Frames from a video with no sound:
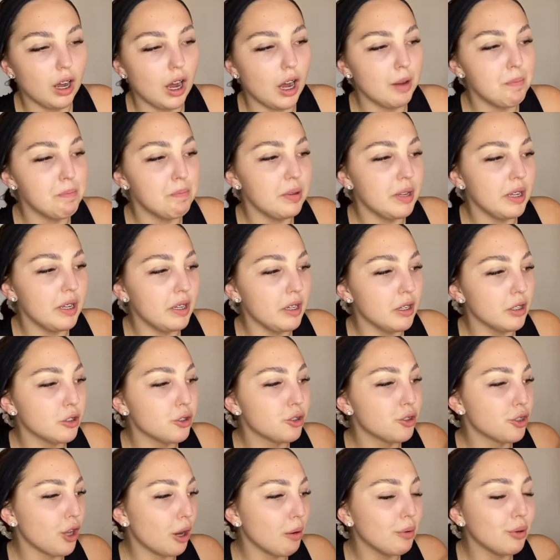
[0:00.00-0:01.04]
I'd be
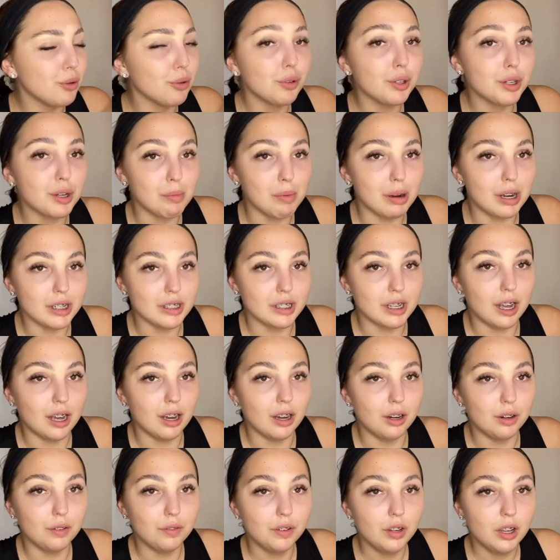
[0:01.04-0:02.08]
so annoyed at
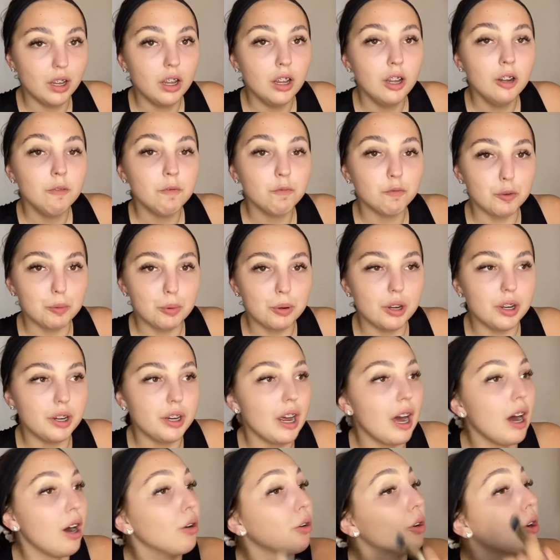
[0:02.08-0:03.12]
myself for putting
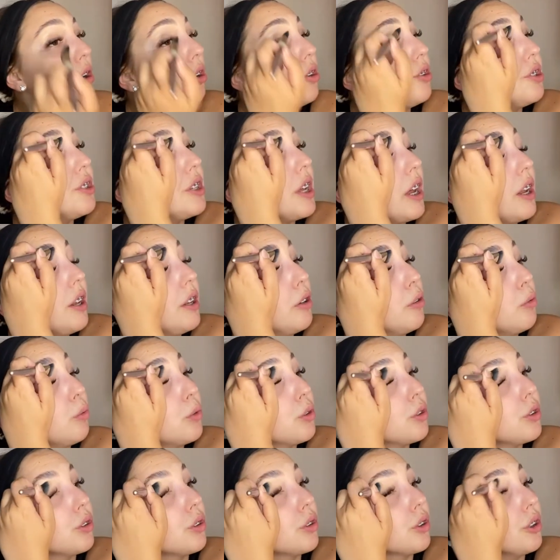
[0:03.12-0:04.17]
out content that
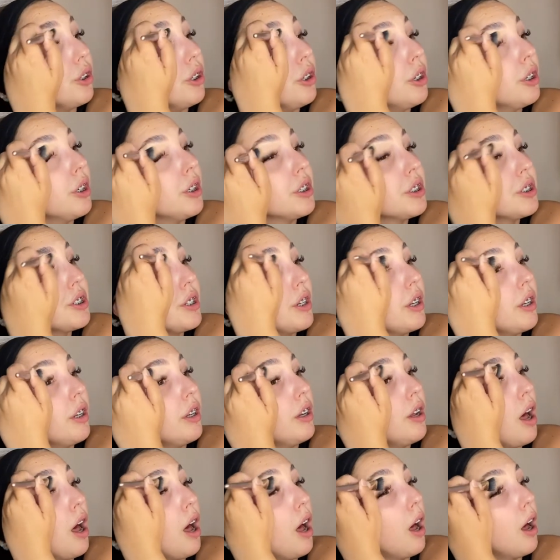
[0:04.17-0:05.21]
wasn't good.
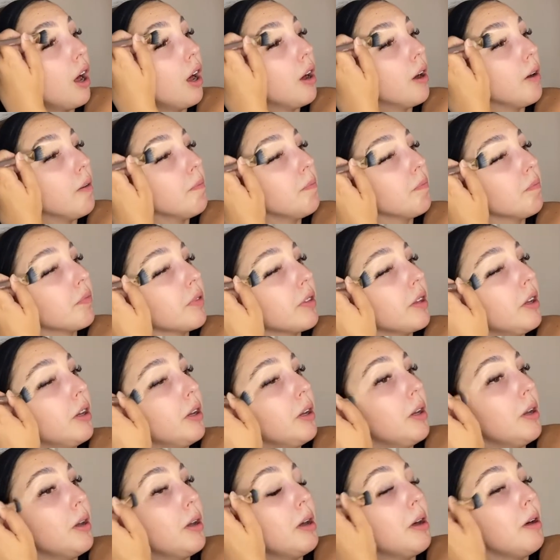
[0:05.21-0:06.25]
But
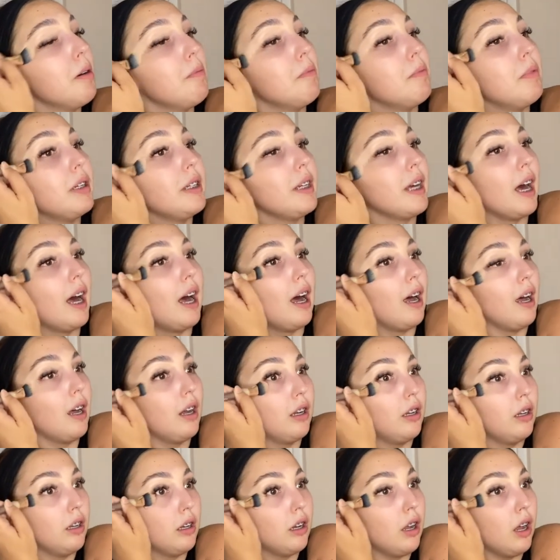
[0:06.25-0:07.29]
yeah,
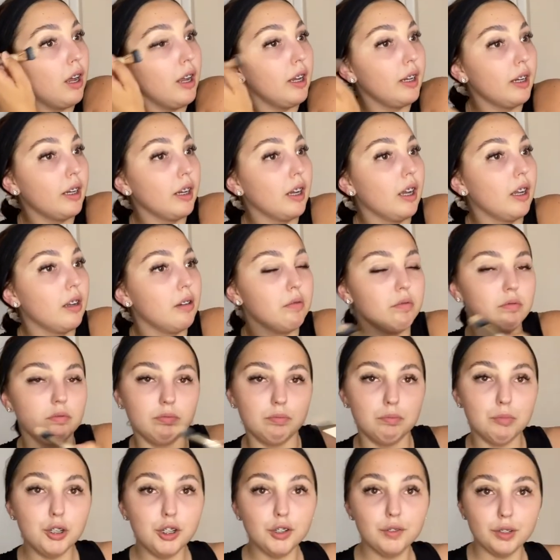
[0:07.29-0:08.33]
like,
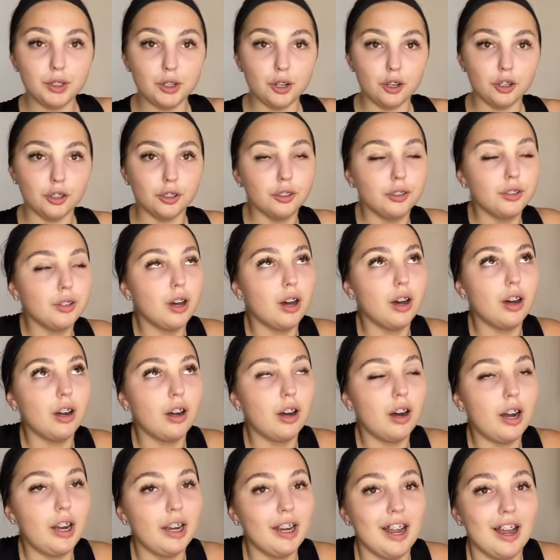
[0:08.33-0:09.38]
moving on,
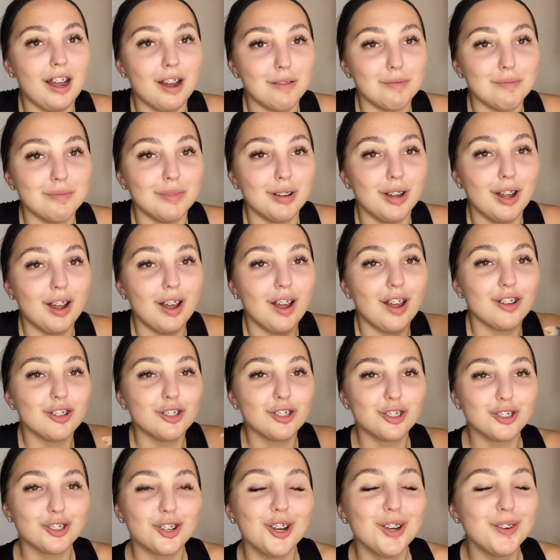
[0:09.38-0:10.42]
I am
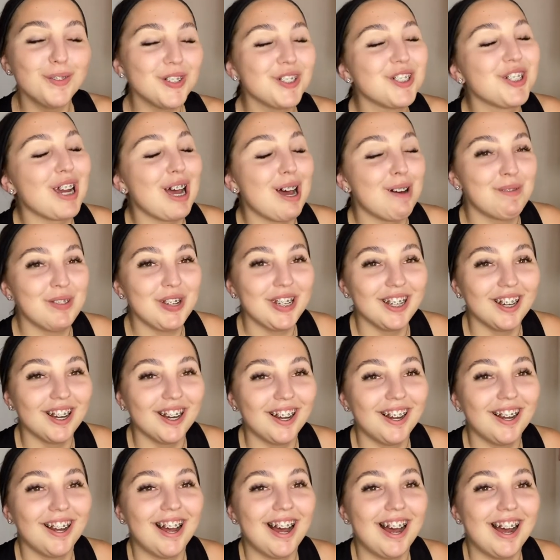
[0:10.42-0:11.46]
so much
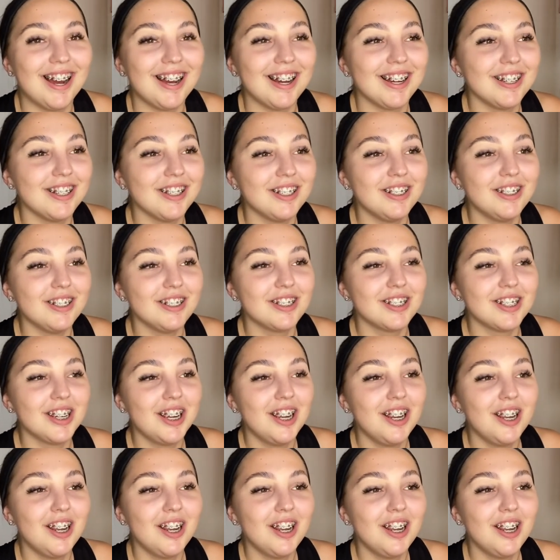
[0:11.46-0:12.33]
happier and